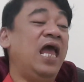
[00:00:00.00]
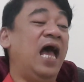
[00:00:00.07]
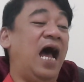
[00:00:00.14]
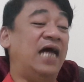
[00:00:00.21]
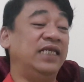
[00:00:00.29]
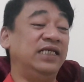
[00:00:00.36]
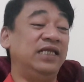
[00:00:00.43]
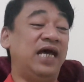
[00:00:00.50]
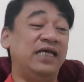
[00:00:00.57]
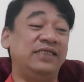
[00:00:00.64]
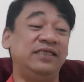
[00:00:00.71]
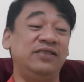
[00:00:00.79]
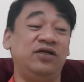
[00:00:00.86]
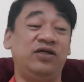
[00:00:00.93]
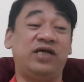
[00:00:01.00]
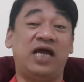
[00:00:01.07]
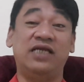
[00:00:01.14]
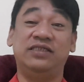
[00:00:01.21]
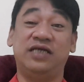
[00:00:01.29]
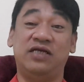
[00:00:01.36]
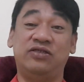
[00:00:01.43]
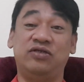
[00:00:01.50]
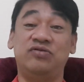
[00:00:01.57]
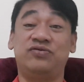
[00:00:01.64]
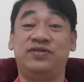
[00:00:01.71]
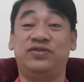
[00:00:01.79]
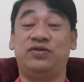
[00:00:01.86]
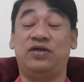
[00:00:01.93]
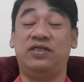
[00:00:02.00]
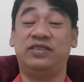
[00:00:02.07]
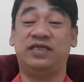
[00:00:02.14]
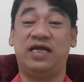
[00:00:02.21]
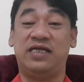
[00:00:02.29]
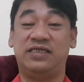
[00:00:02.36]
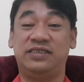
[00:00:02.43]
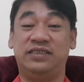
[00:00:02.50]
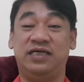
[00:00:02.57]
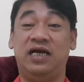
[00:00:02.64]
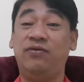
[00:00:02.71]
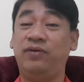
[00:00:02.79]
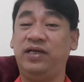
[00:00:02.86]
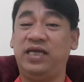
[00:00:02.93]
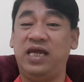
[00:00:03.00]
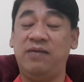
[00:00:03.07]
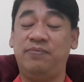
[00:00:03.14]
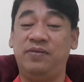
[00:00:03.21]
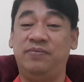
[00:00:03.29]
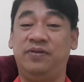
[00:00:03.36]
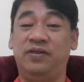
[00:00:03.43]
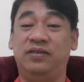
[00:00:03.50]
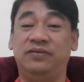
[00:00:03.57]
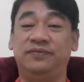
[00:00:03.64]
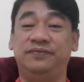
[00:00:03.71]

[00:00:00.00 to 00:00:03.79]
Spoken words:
Analyzing the organization's resources. Are we capable?